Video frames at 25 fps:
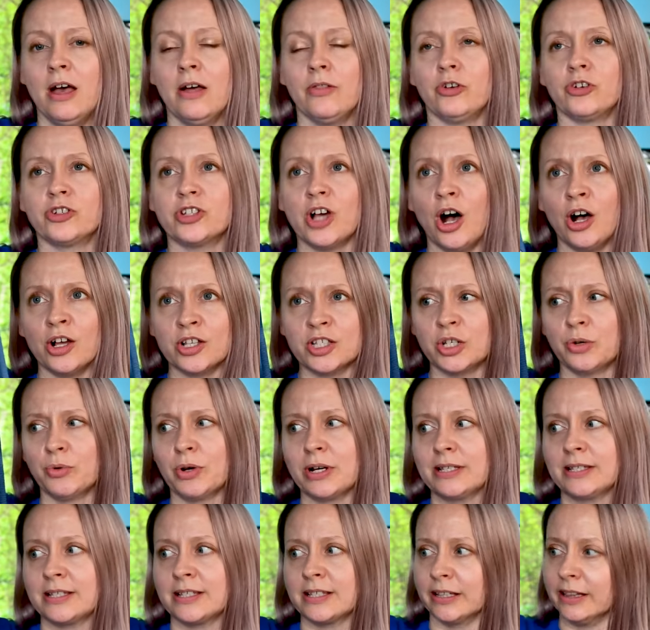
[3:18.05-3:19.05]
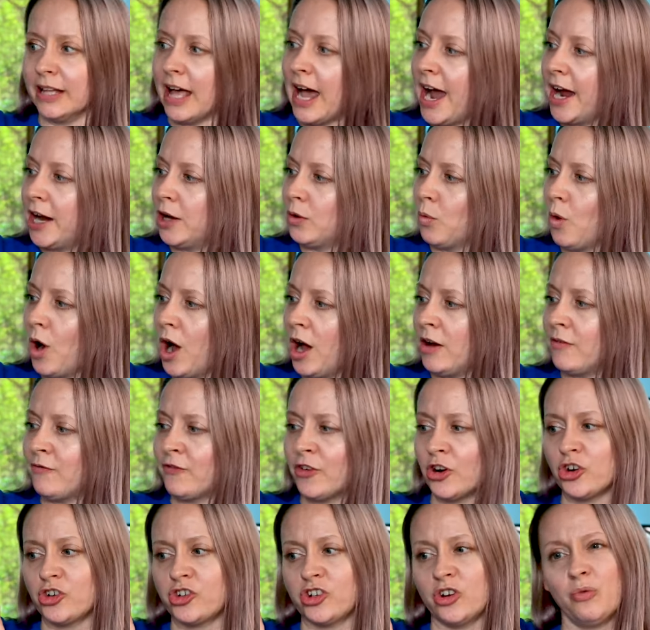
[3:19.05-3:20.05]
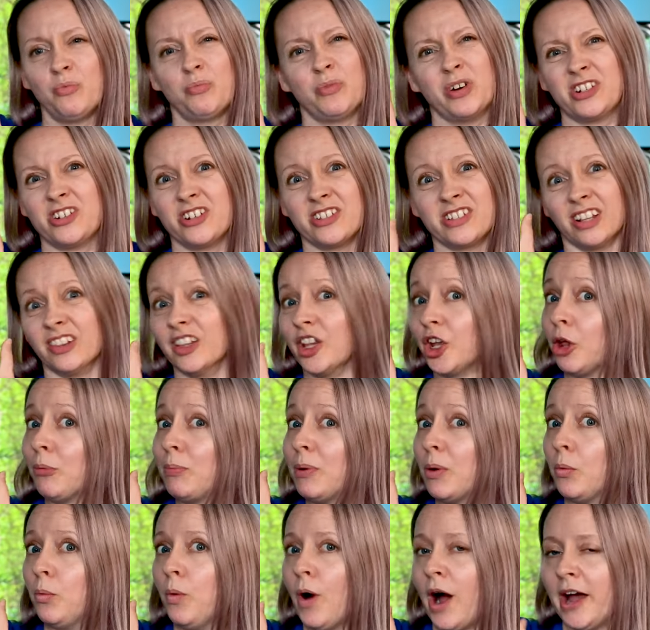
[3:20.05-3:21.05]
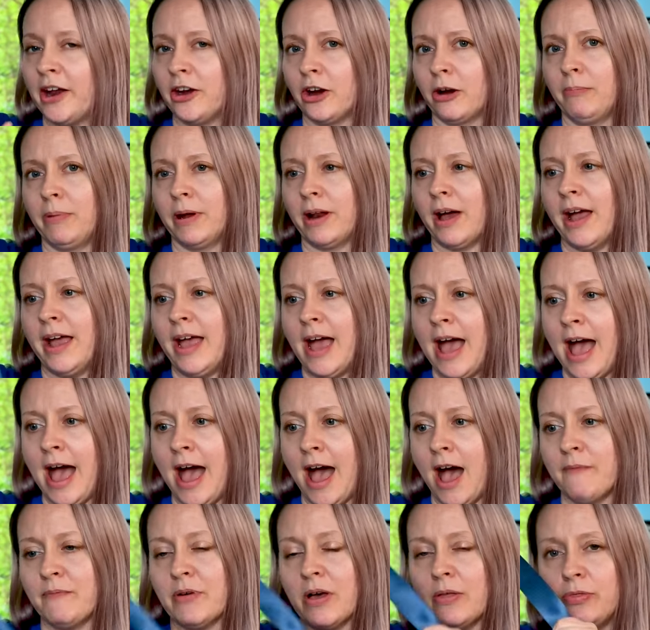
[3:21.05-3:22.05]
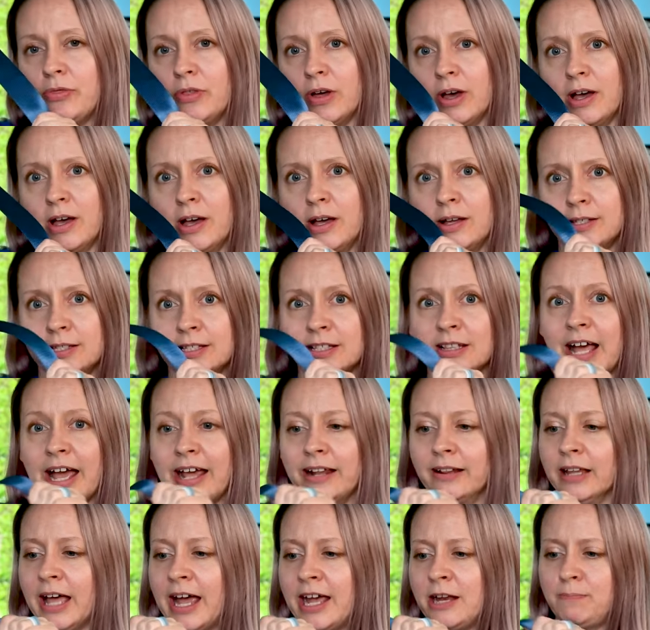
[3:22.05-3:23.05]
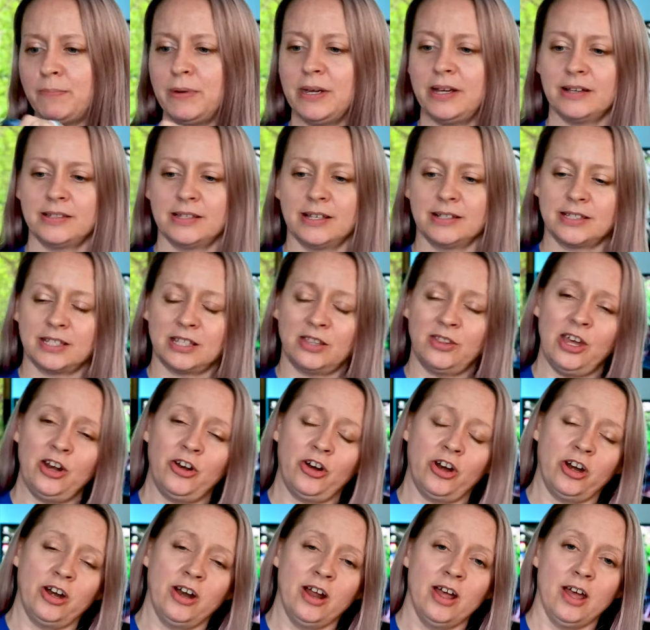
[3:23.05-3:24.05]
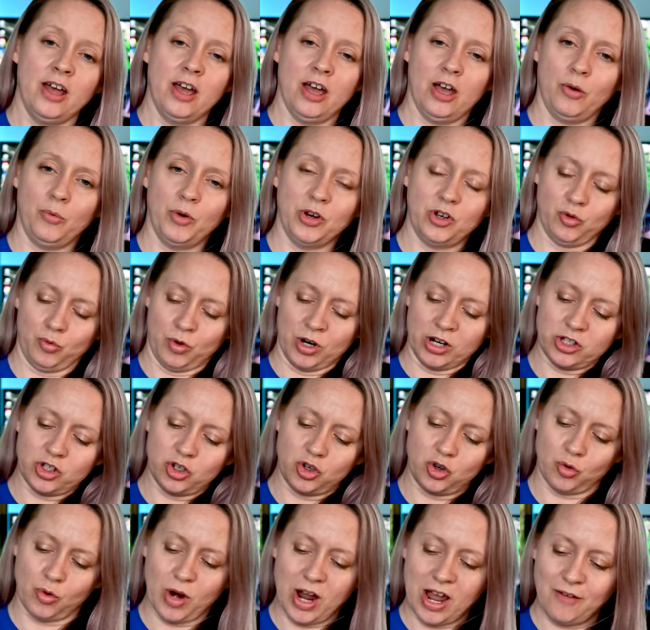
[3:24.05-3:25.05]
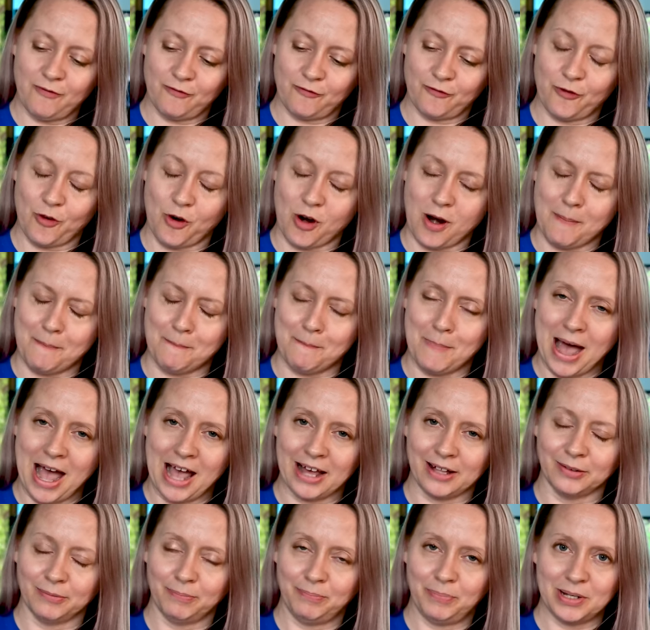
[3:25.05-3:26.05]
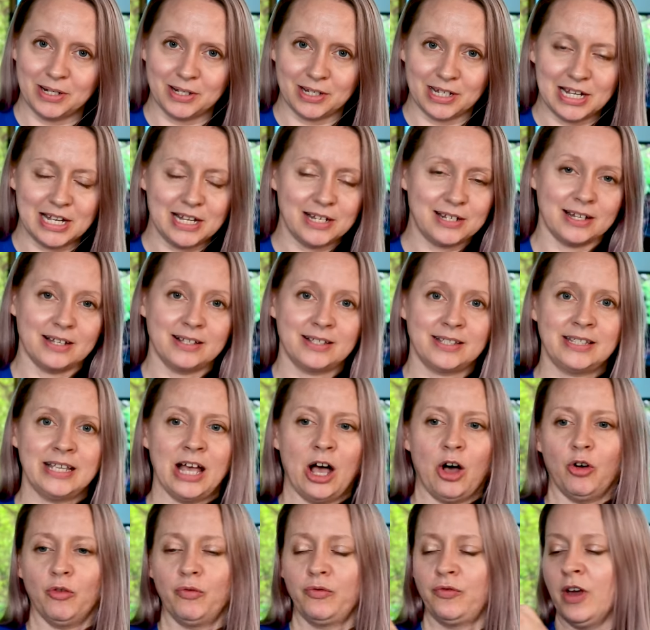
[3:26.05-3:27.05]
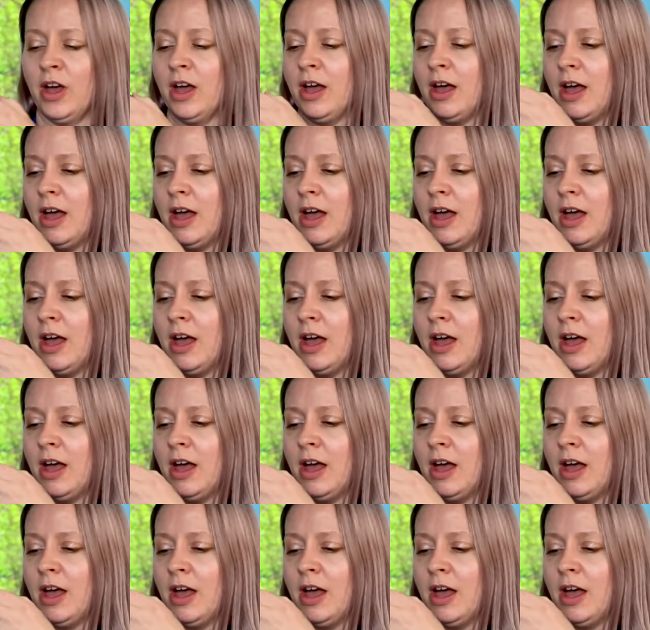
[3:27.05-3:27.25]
There's also a slide version, which is a little bit wider, but I have the Slide Light because it's thinner, which works great for my petite self.